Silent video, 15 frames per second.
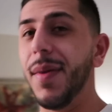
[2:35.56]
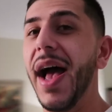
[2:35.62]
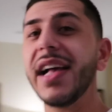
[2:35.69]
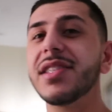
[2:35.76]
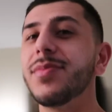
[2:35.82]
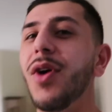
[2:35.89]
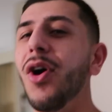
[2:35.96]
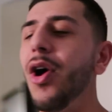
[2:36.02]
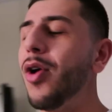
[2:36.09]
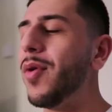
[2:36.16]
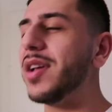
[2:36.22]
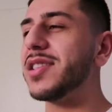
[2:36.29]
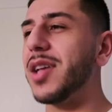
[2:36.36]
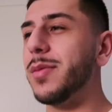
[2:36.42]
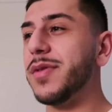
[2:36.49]
Basketball
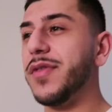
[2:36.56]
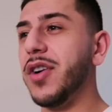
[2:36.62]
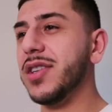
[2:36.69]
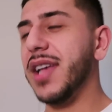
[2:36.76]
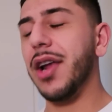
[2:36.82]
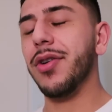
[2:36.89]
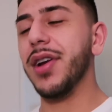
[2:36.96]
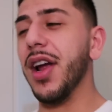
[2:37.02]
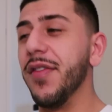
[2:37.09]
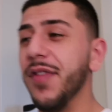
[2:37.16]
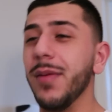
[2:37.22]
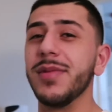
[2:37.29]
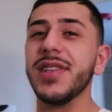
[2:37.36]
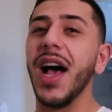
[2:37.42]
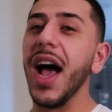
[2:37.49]
always comes first. I don't care
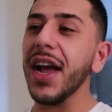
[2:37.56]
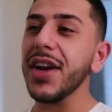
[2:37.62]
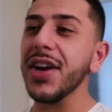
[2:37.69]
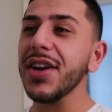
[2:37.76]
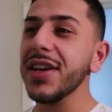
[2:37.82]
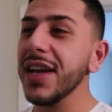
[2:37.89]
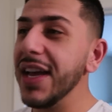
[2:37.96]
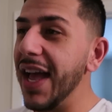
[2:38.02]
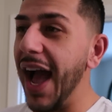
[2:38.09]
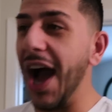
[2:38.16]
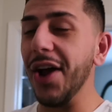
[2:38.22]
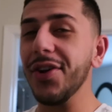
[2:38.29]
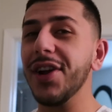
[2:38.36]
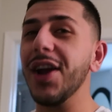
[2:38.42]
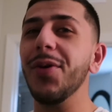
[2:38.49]
if I'm tired.
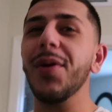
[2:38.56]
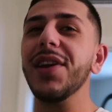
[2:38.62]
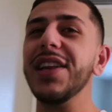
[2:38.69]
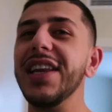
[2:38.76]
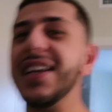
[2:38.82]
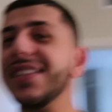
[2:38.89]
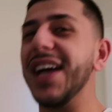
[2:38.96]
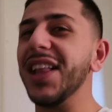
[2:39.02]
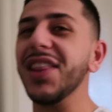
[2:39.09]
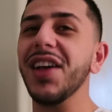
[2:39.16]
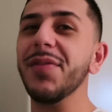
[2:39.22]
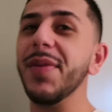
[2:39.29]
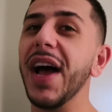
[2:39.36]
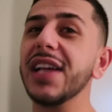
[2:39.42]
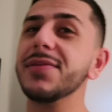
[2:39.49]
I don't care what it is. I
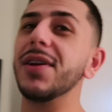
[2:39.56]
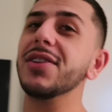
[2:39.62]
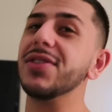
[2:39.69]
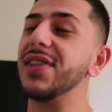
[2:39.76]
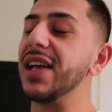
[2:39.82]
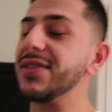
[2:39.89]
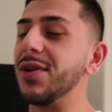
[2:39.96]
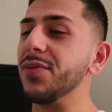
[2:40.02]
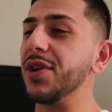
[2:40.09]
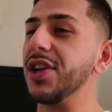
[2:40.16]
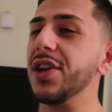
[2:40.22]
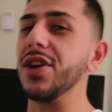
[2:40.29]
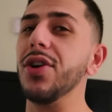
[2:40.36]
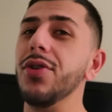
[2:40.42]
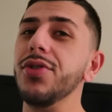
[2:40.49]
love basketball, so that's what we're
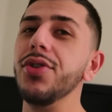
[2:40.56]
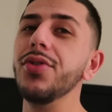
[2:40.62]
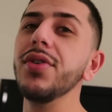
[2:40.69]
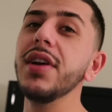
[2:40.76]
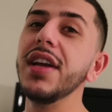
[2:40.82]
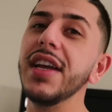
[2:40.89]
gonna go do.